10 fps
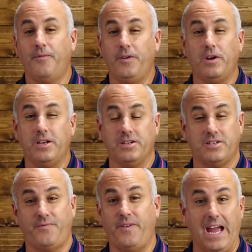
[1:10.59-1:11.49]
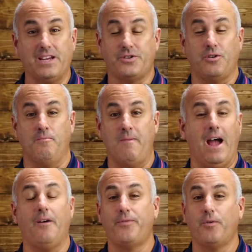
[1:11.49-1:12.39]
if you could just fast your
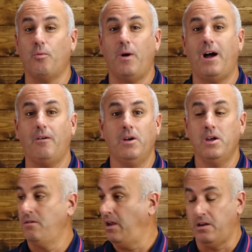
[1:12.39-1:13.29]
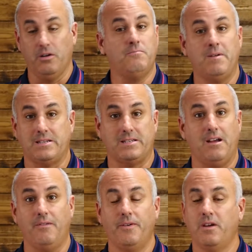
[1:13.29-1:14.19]
mouth for a while, including
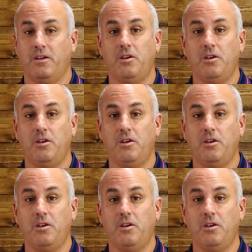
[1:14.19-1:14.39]
myself,